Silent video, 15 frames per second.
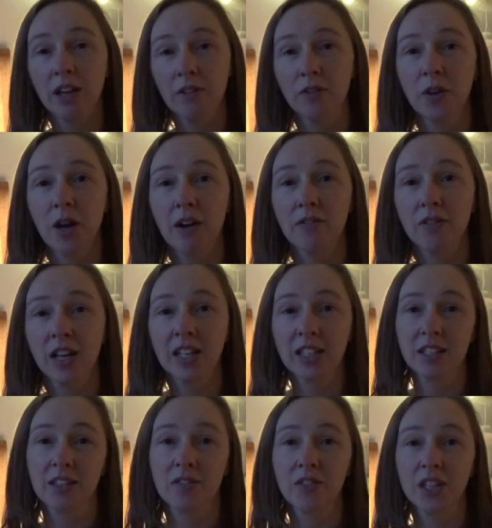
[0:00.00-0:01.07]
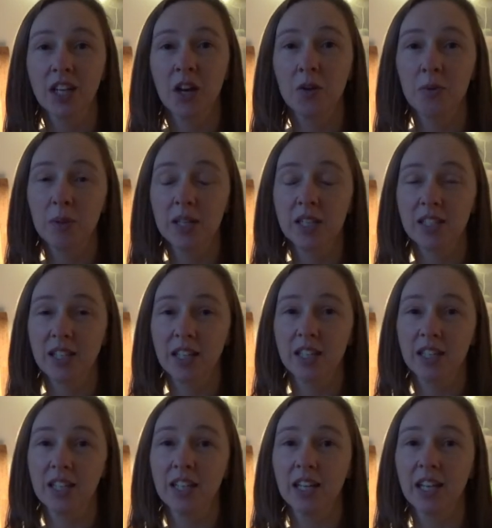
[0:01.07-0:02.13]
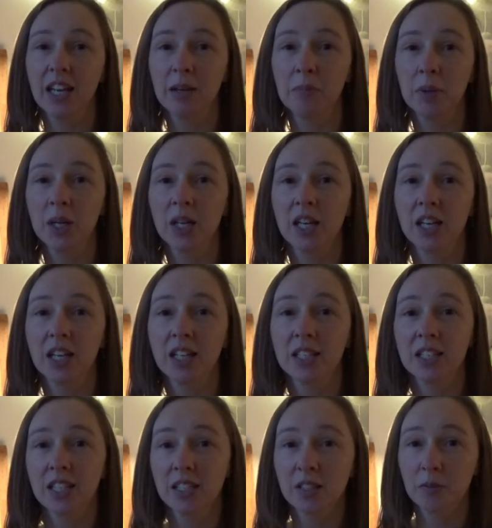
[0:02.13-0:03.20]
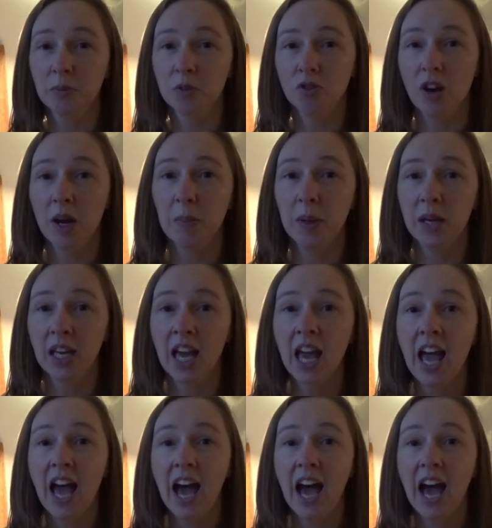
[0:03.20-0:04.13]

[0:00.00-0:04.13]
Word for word: If you have liked the video, please hit the like button and consider subscribing.